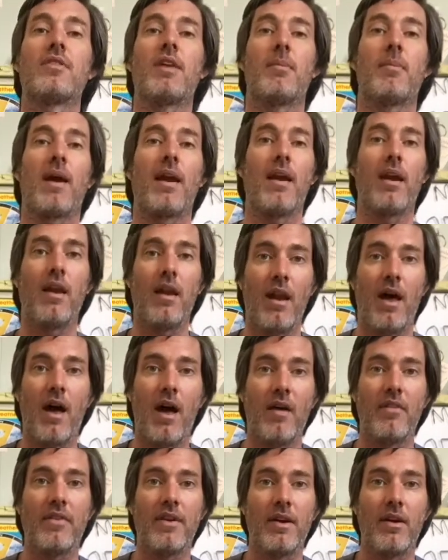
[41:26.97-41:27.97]
I
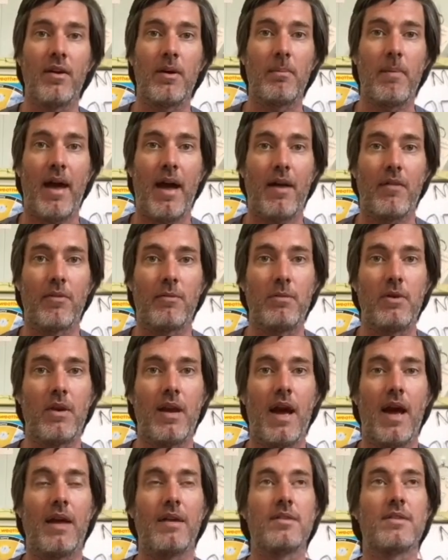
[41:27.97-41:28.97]
love hearing back from you
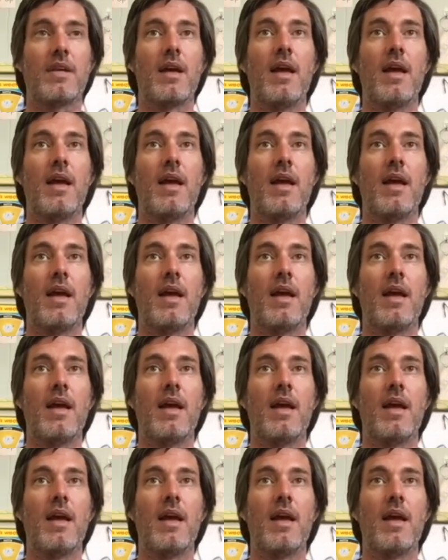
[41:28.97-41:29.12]
guys.